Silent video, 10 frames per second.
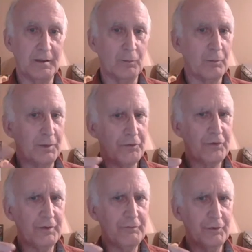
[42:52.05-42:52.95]
what do you
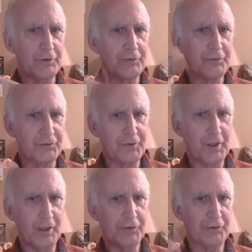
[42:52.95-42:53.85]
see first, the
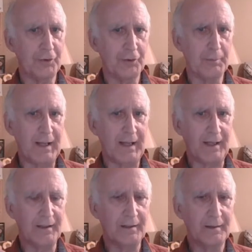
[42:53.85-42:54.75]
stars or the black?